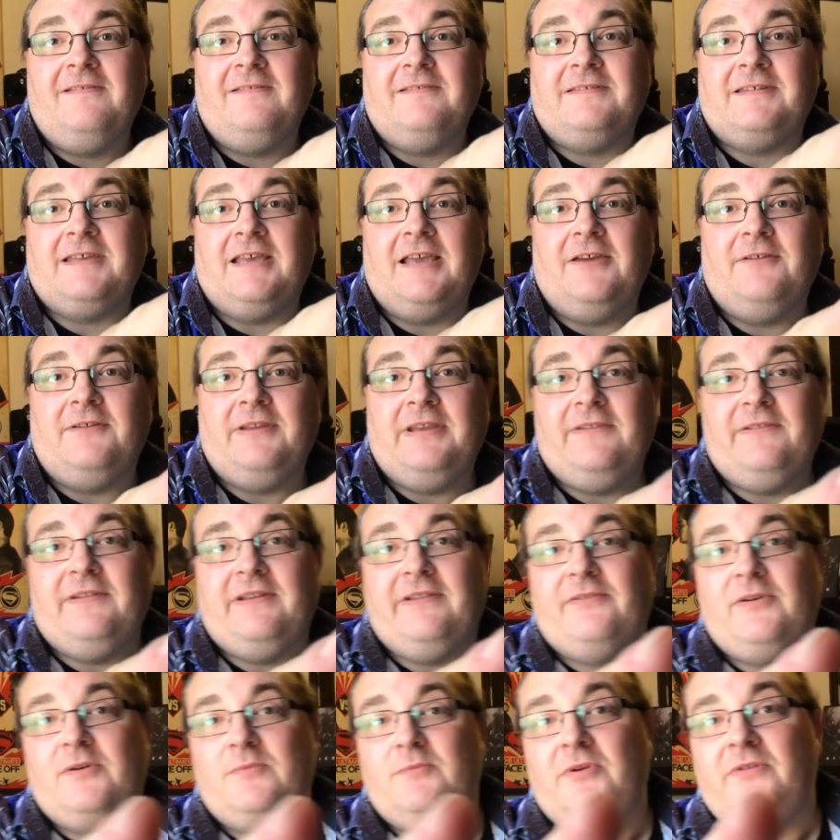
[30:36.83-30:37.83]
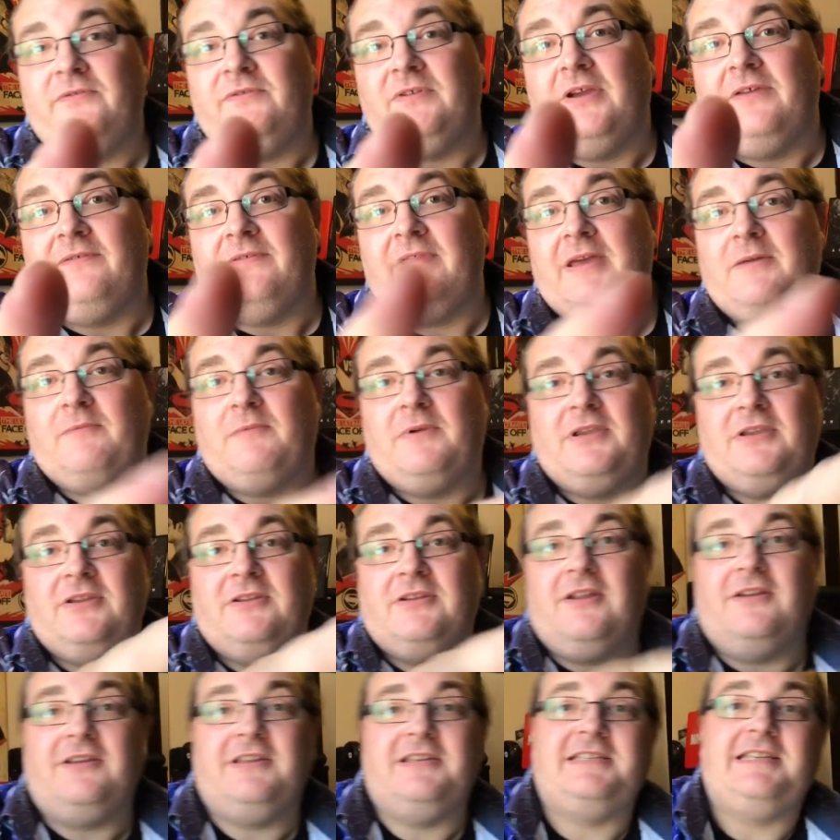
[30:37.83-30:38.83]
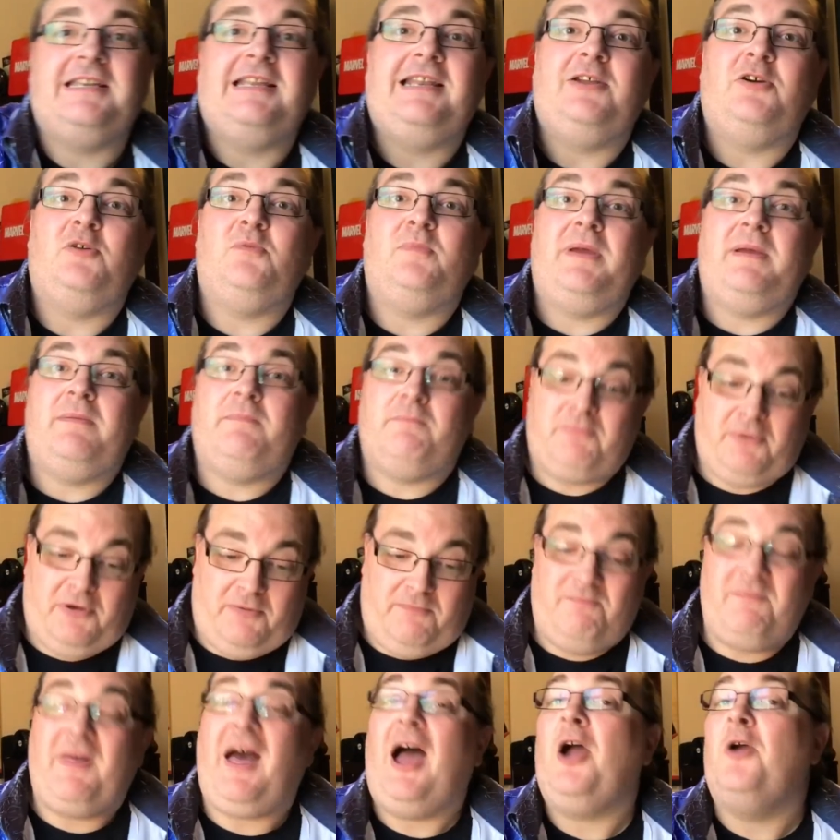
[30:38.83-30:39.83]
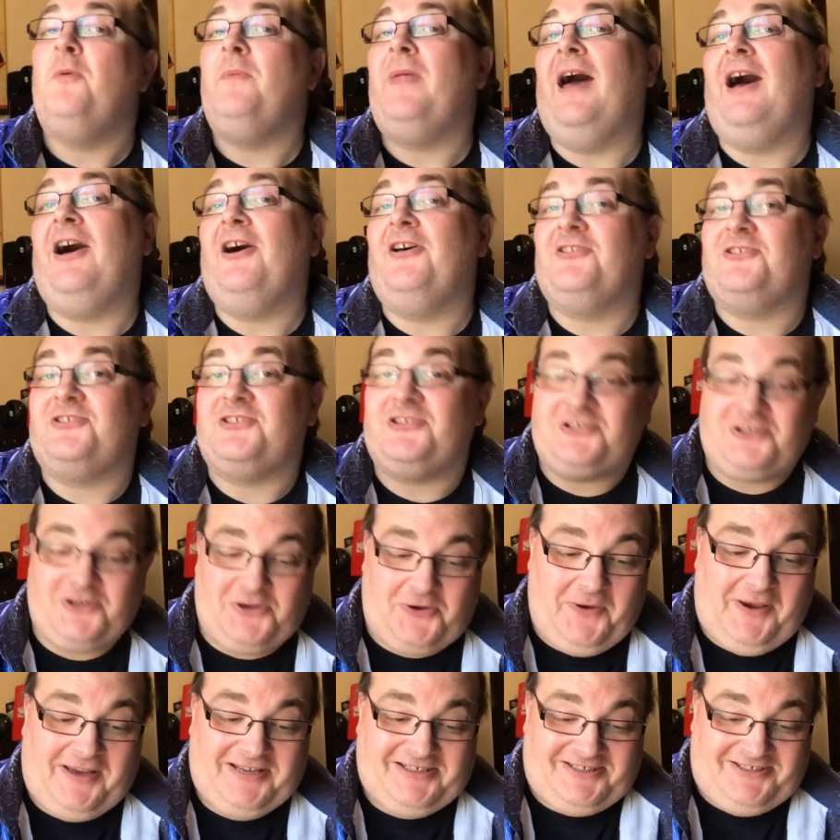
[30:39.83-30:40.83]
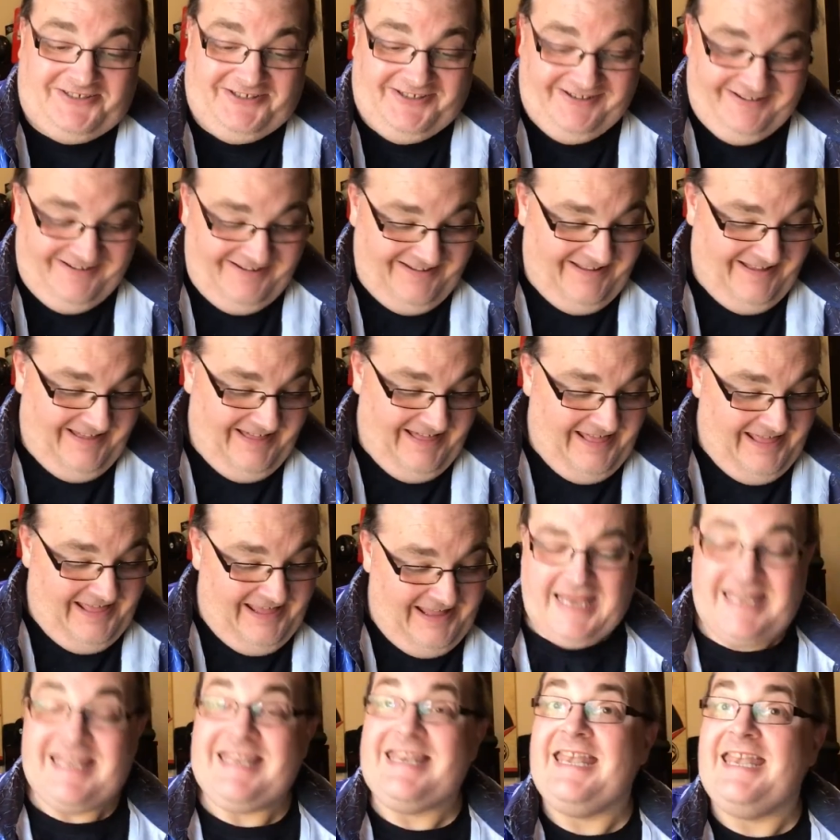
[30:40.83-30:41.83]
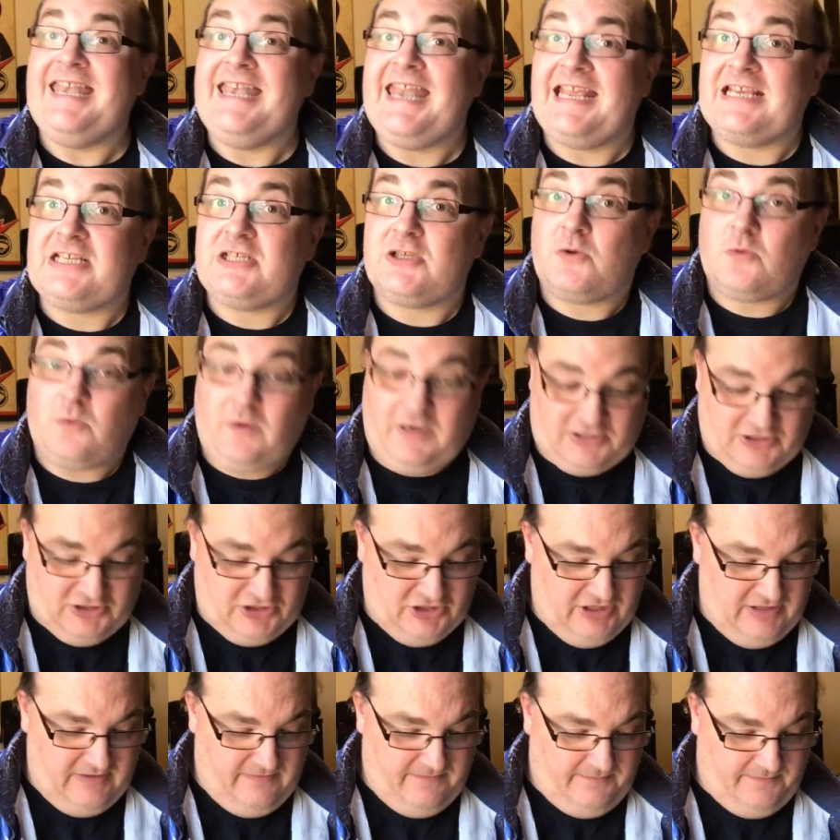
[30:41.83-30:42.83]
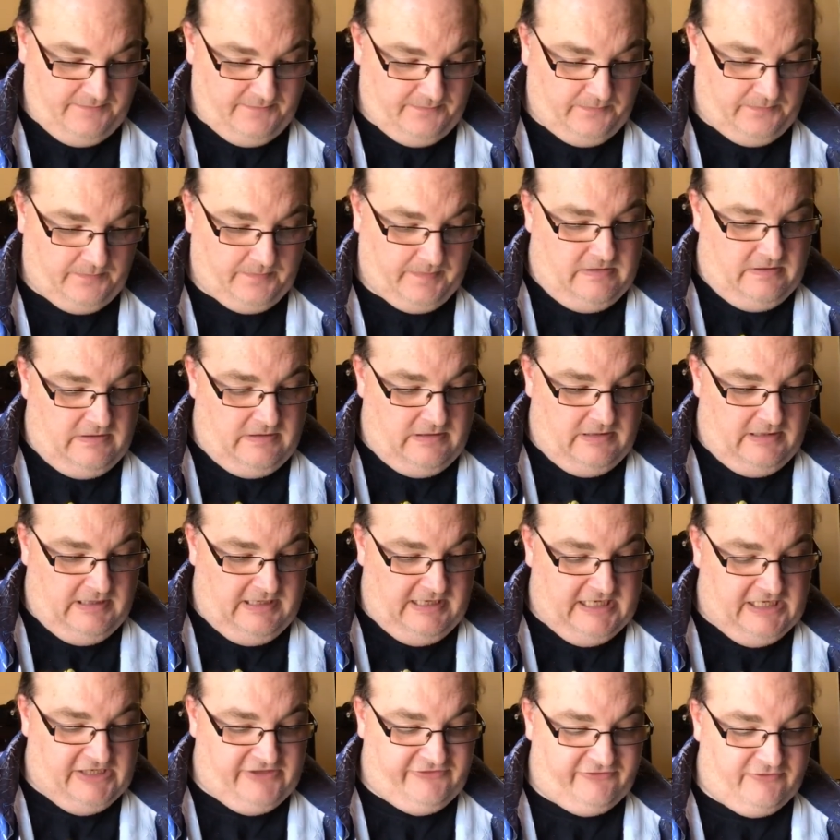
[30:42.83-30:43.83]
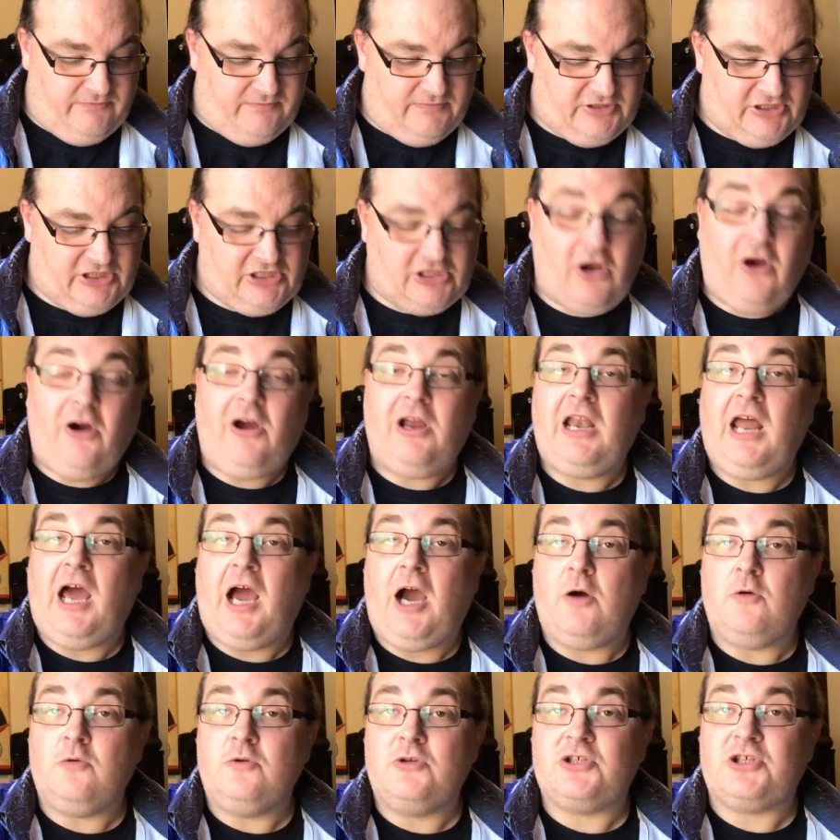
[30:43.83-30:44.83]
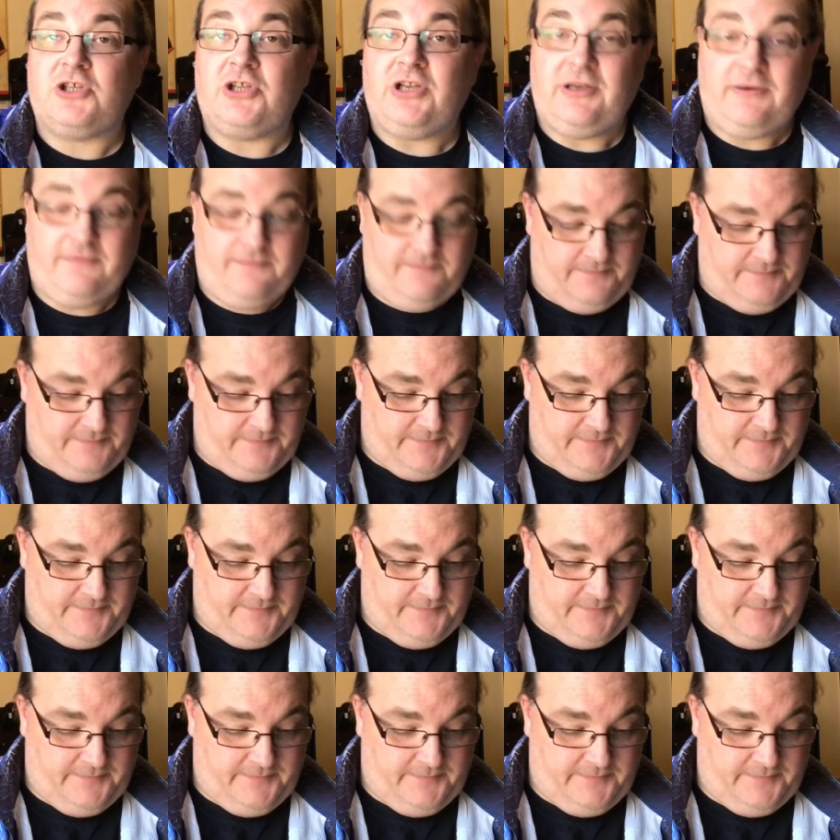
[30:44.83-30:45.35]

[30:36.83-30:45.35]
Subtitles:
So even if I moved over that way, you'd only see a little bit, but I hope that answers your question. Next question is from Skylar Olson.